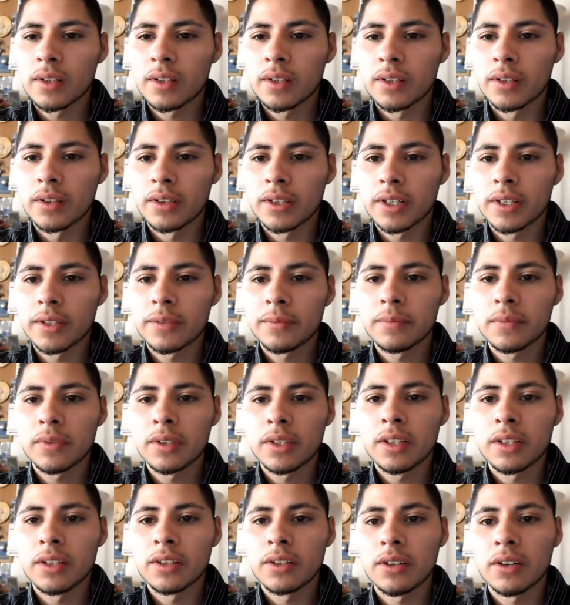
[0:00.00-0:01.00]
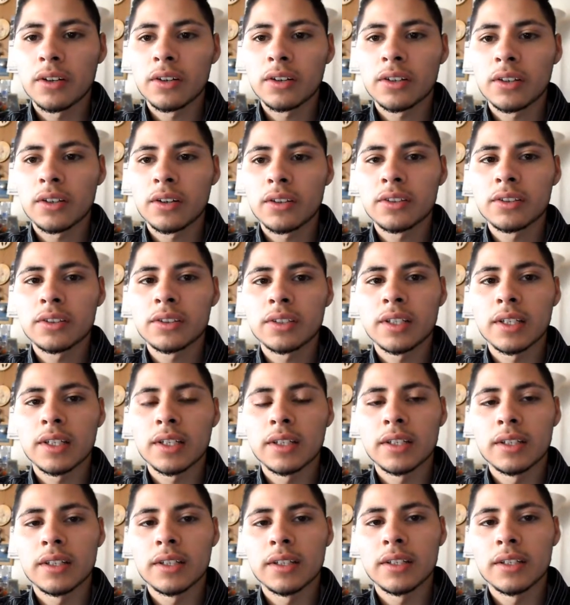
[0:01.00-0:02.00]
Okay, there are cards
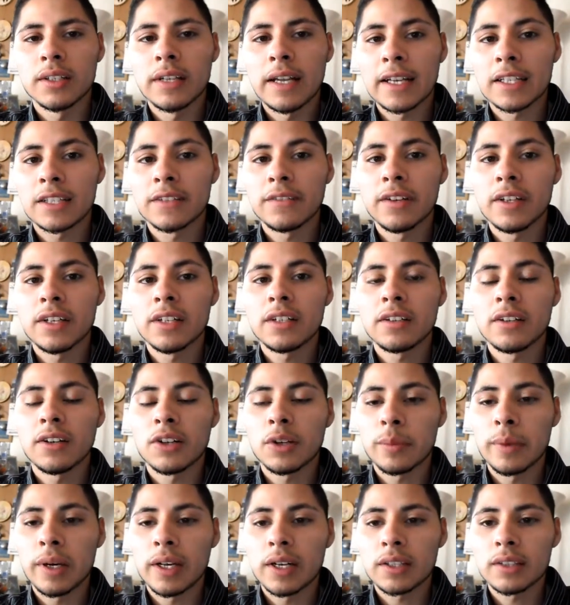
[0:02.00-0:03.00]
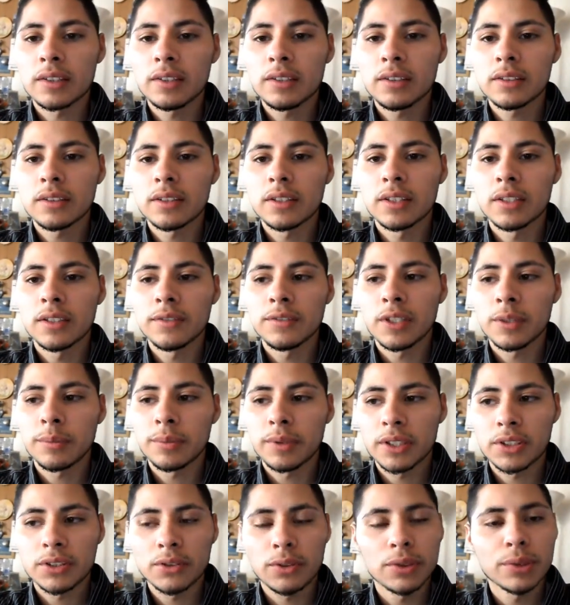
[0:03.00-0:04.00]
that activate it automatically. If they
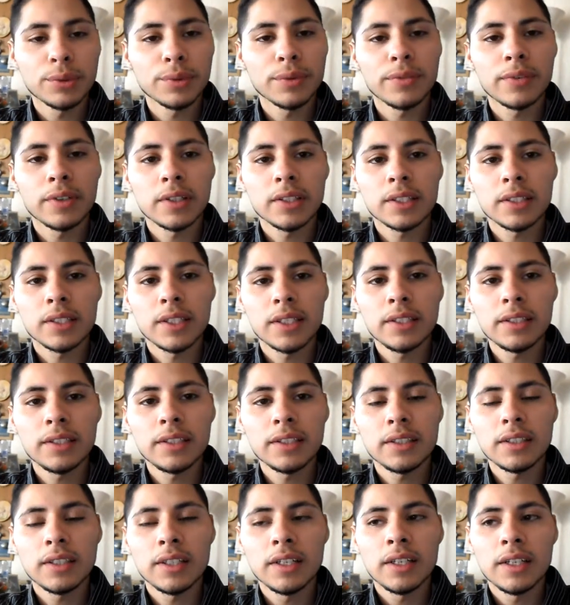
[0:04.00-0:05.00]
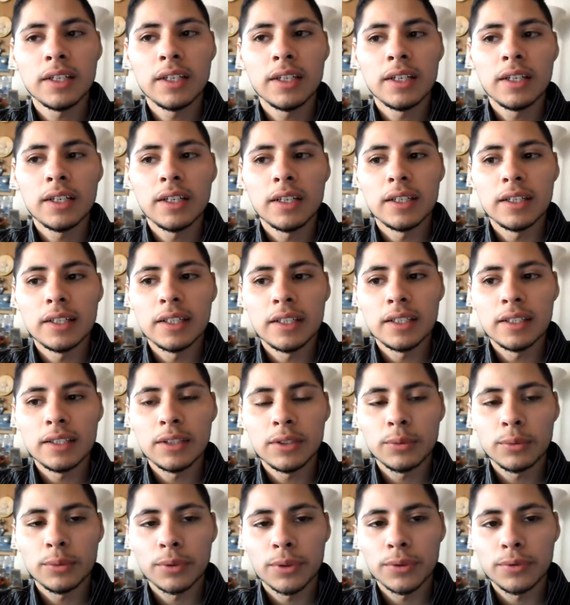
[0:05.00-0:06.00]
play Swords of Revealing Light, it
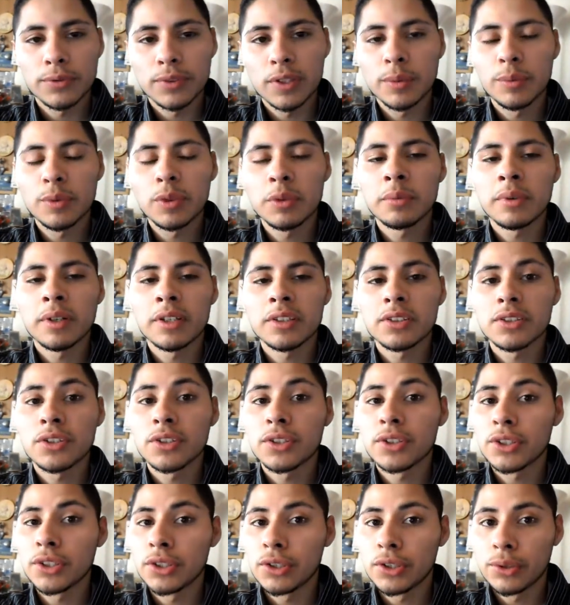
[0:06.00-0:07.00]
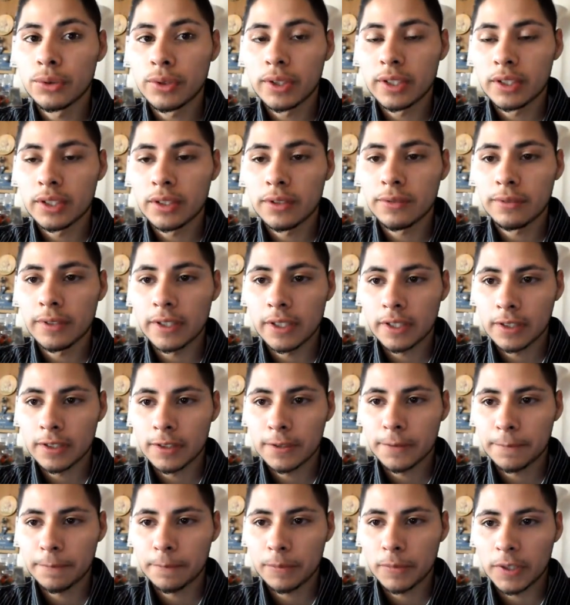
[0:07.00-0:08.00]
will flip your monster and you do get the effect.
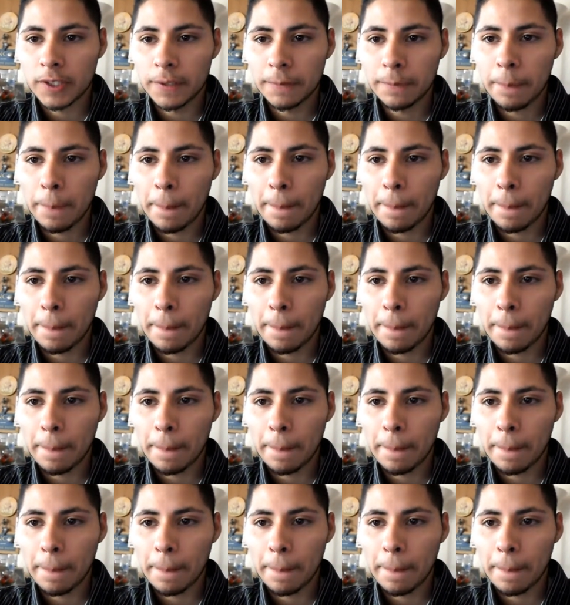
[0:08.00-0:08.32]
Okay.